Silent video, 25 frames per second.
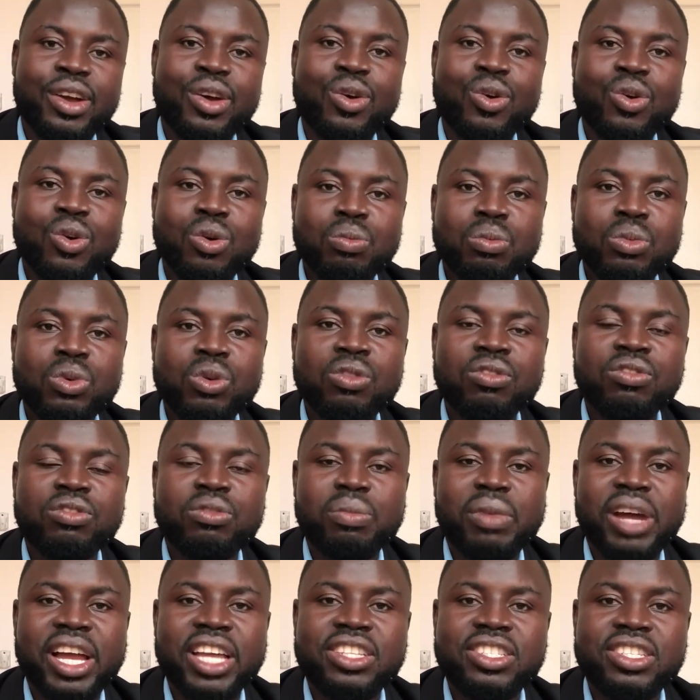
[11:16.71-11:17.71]
Who Moved
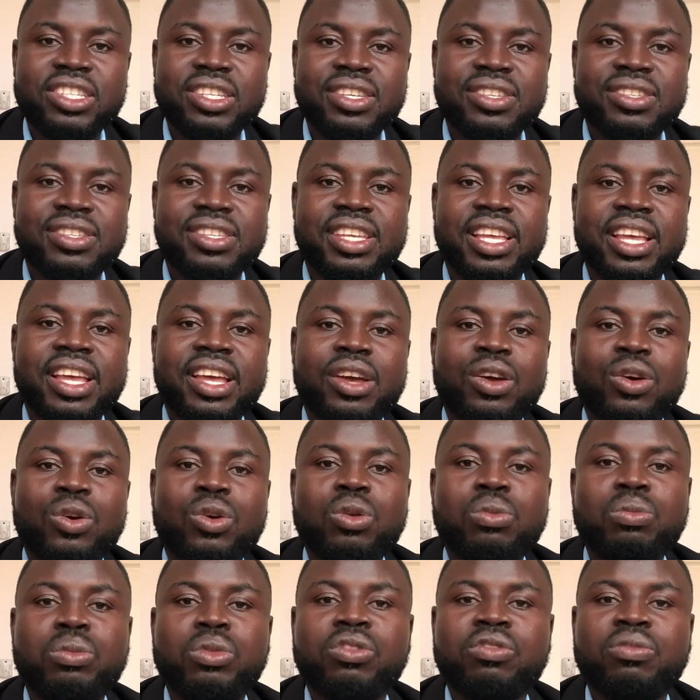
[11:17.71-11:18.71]
My Cheese?
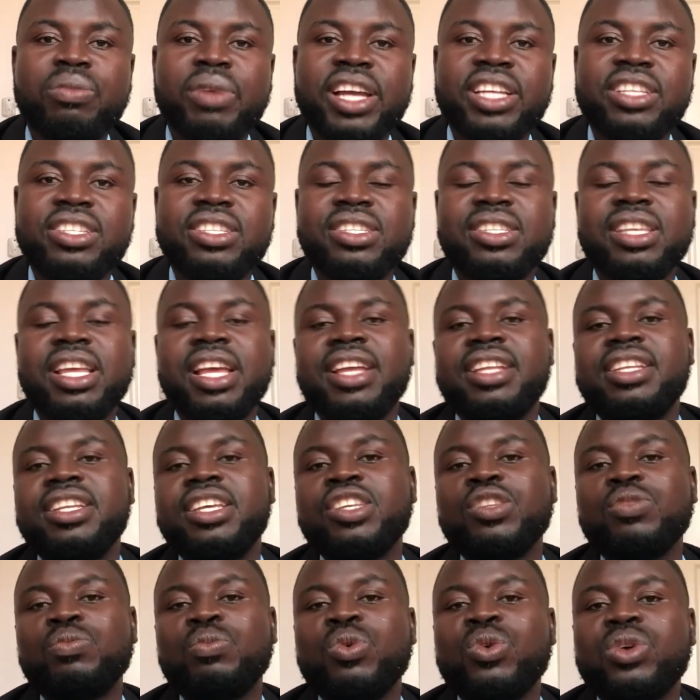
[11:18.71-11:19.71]
Who Moved My Cheese?
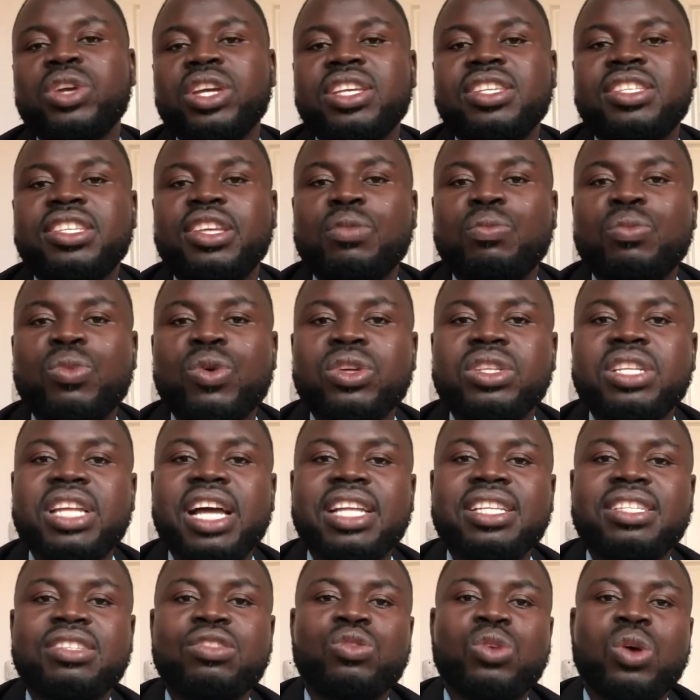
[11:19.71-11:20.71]
This book is a book
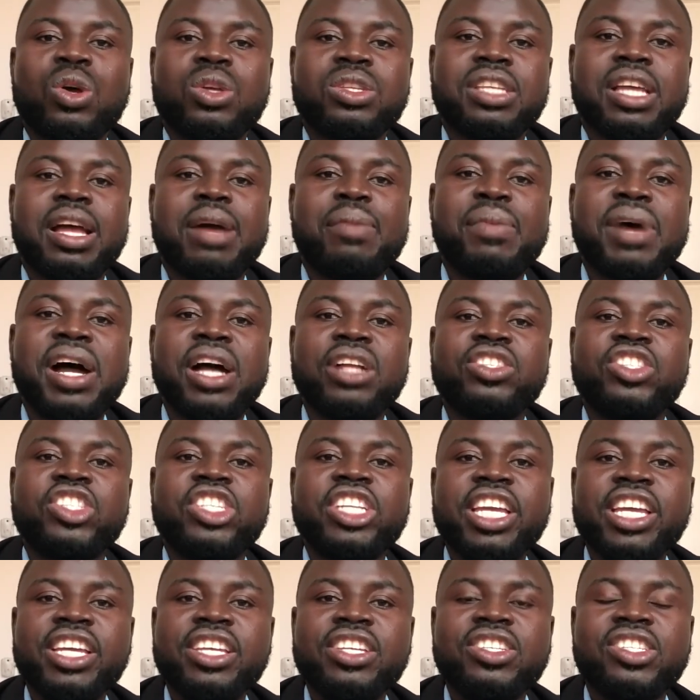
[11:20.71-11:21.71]
that talks about
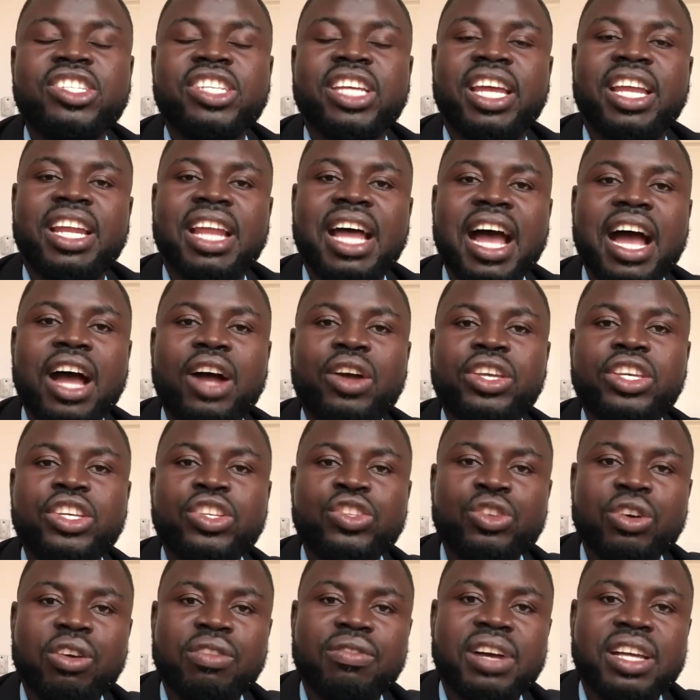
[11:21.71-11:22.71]
change and how
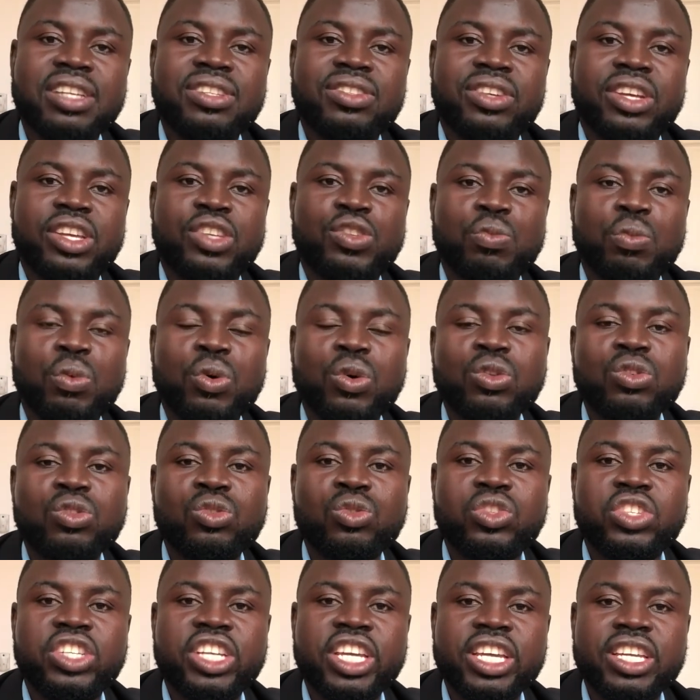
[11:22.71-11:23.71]
each of us respond
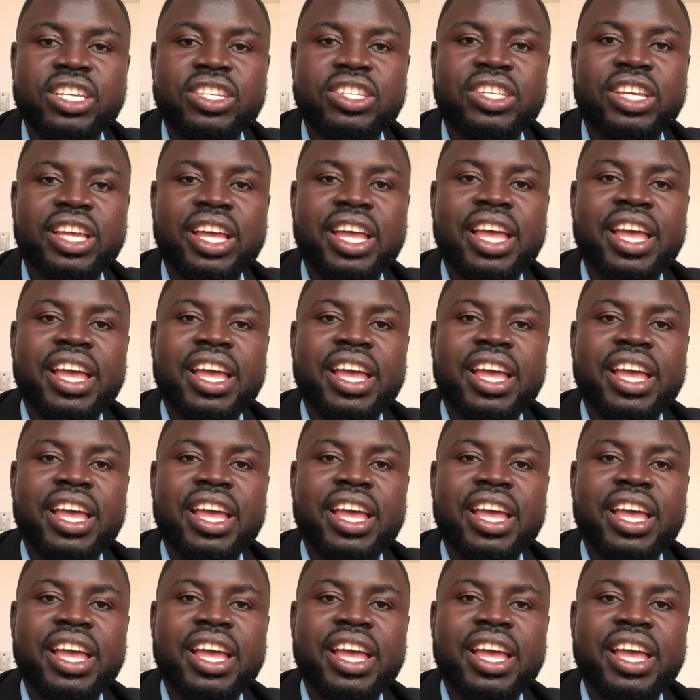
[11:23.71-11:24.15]
to change.